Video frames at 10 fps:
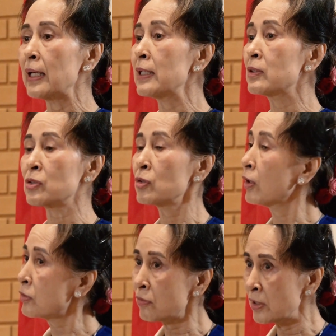It is
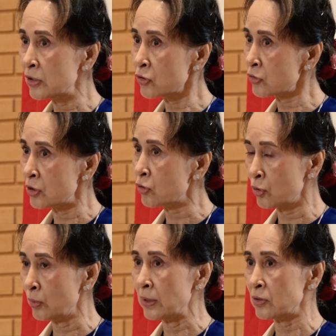not a religious
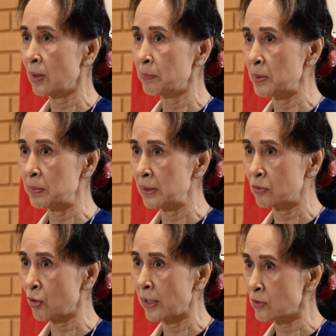issue, as some people are
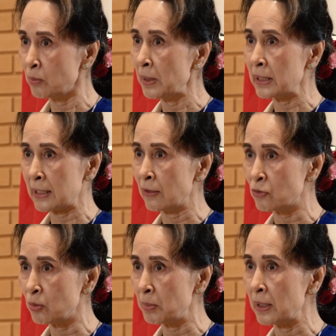trying to make it
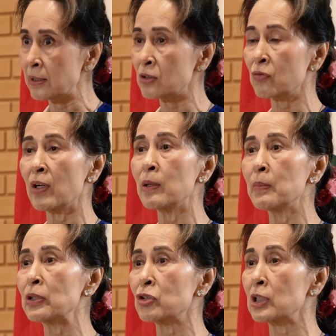out to be. It is very
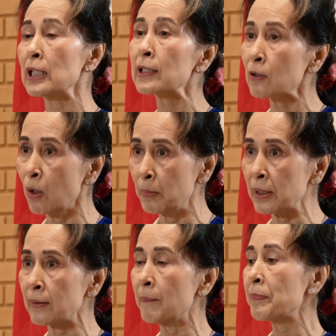much an
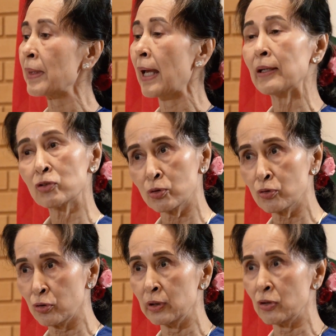economic and
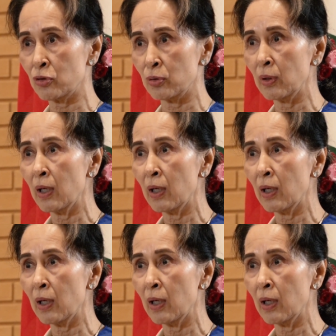social issue.